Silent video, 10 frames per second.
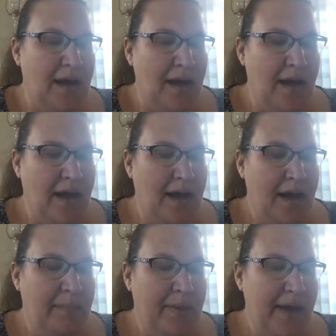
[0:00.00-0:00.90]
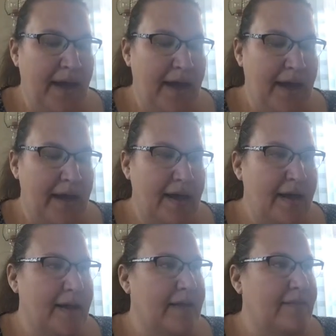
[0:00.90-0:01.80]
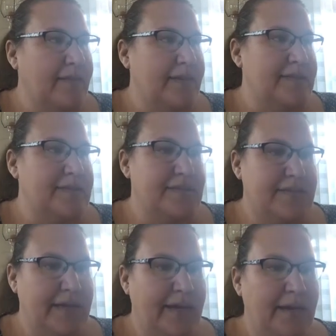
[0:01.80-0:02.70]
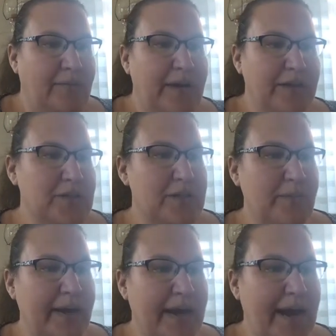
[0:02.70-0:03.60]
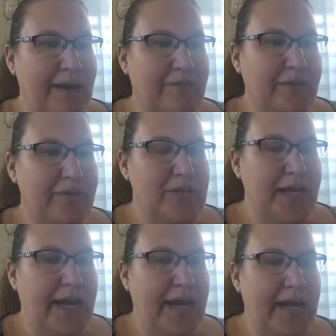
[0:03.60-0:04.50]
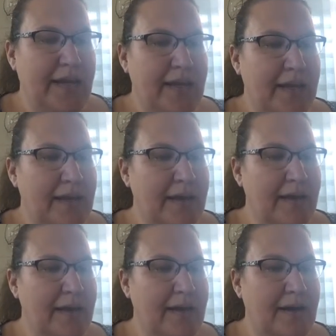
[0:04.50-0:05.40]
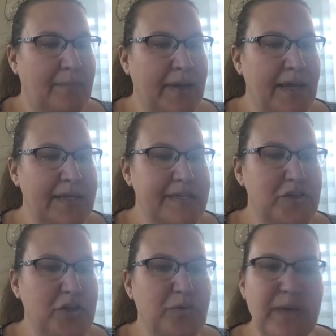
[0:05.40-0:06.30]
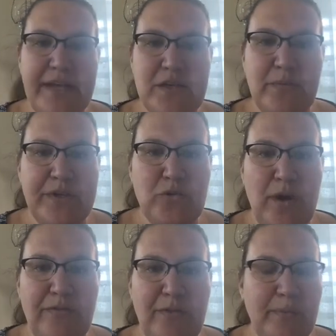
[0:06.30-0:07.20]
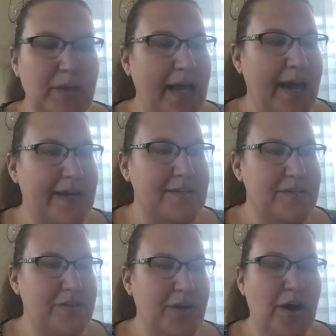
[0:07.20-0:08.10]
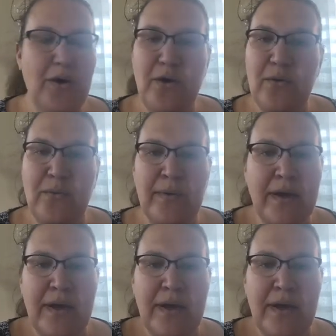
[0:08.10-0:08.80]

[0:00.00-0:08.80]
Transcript: Let's see, what else do I have for you today? Is it too late to withdraw from class? No.